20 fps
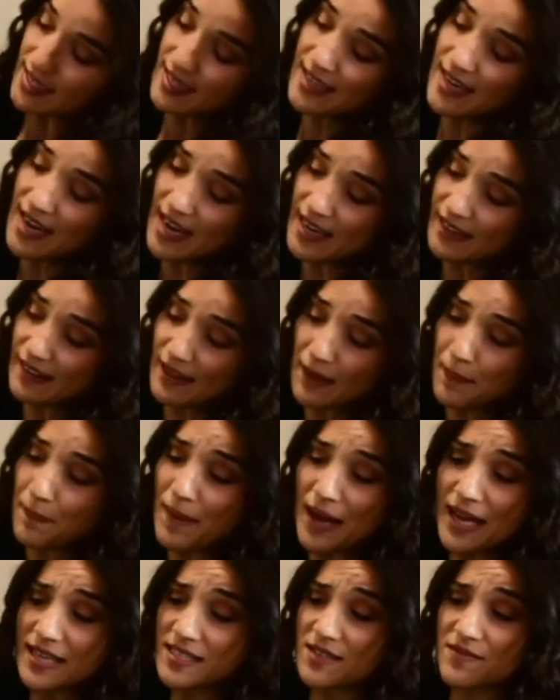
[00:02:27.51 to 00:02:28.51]
Again, like
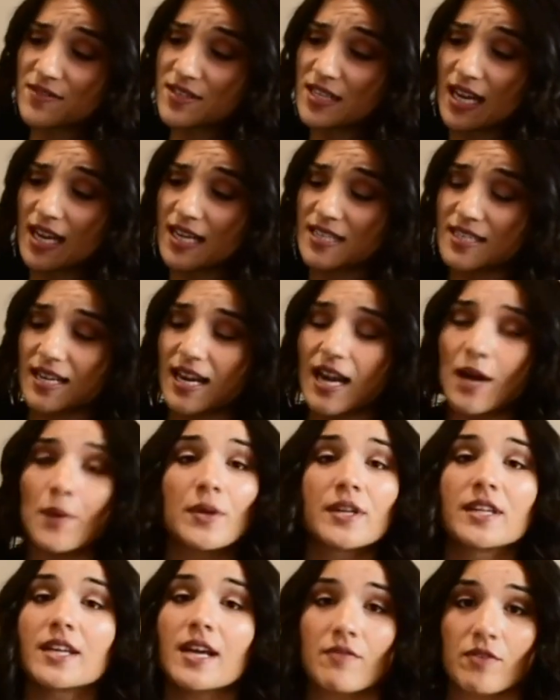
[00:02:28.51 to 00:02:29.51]
massive size. Like I
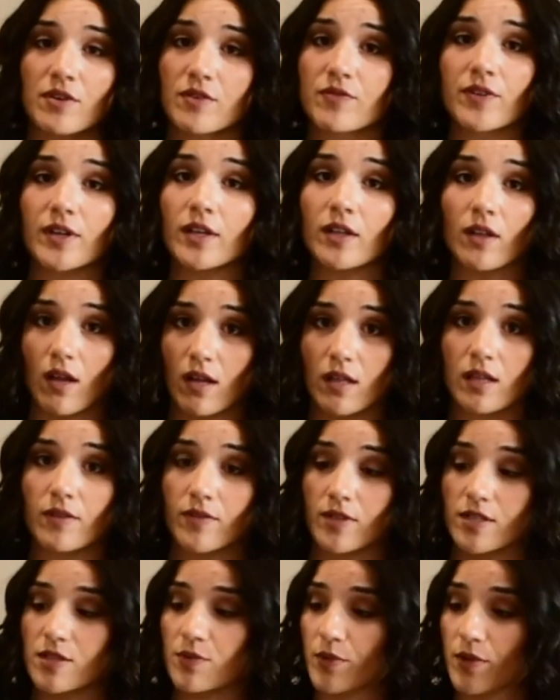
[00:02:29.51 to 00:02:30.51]
would never fill all
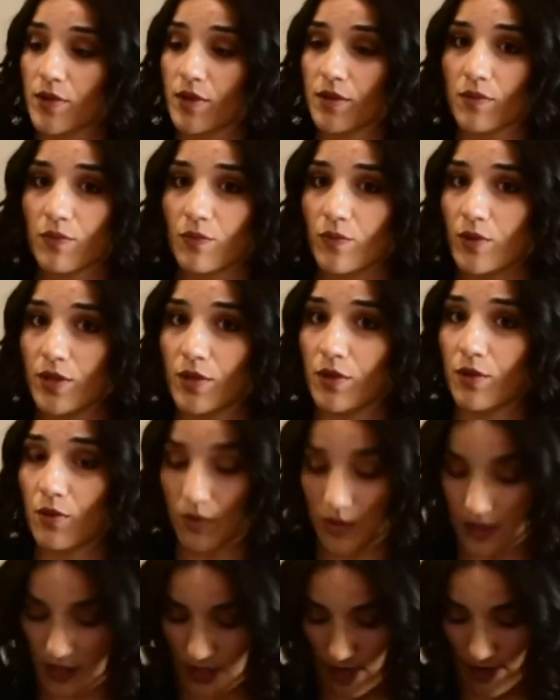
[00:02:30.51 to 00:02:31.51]
of this with
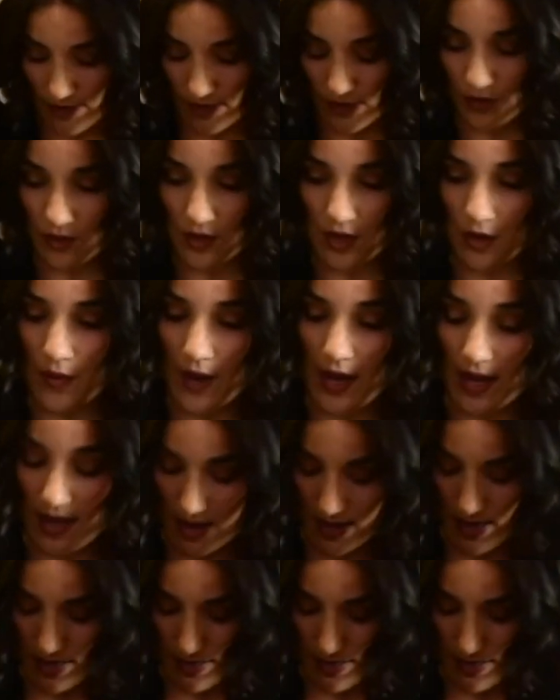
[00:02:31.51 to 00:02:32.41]
cool stuff. There's no way.